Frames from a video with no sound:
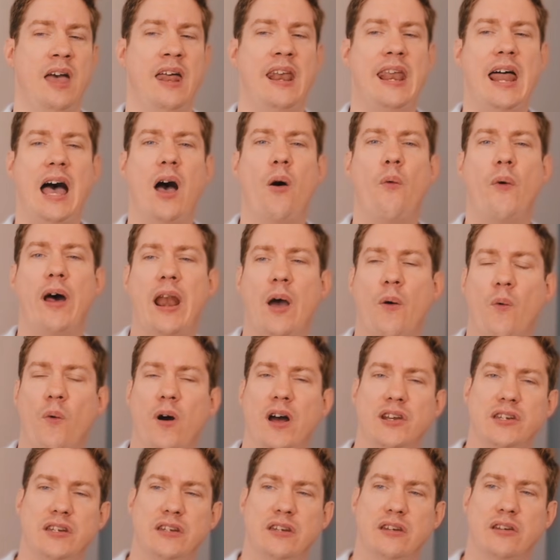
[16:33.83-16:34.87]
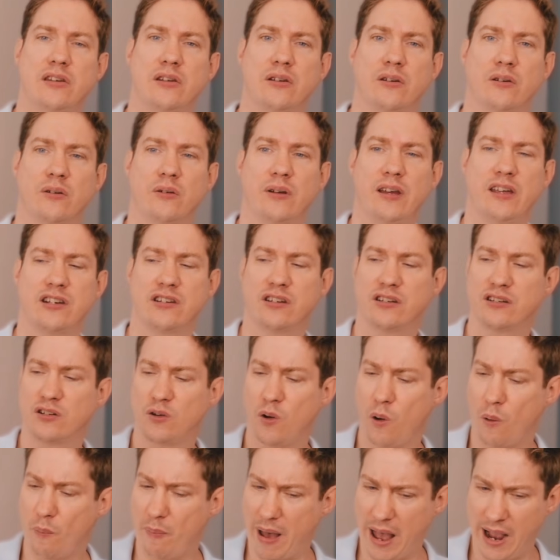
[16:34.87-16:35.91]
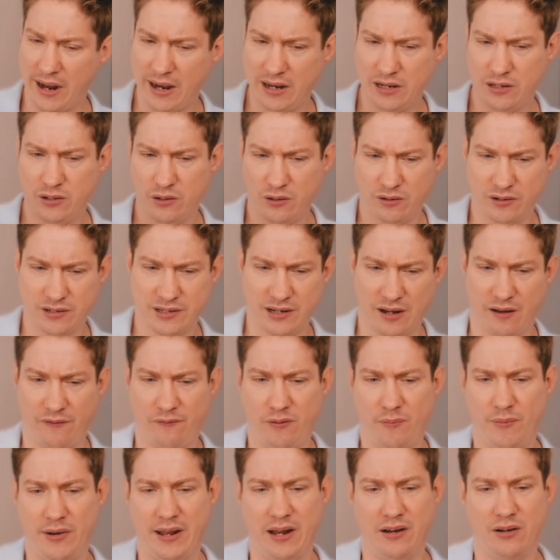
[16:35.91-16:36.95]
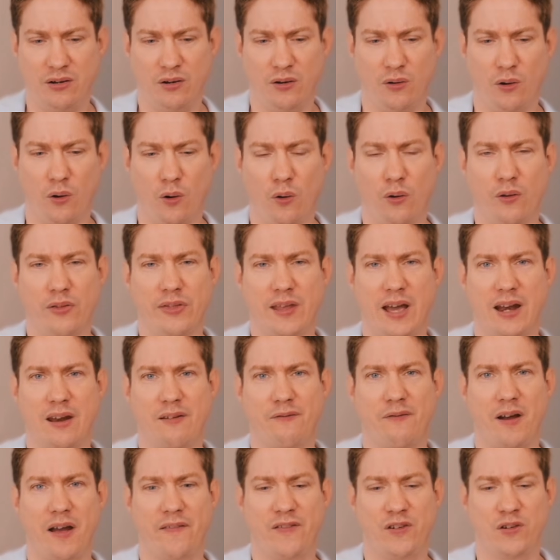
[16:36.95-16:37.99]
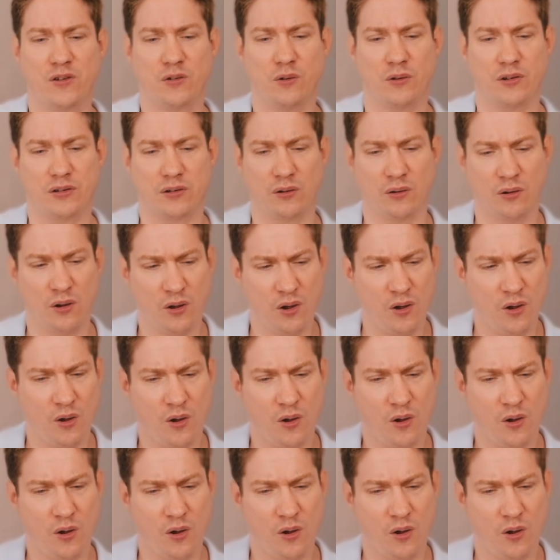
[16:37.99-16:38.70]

And now what I want you to do is just go back into yourself from that old 95 years old you.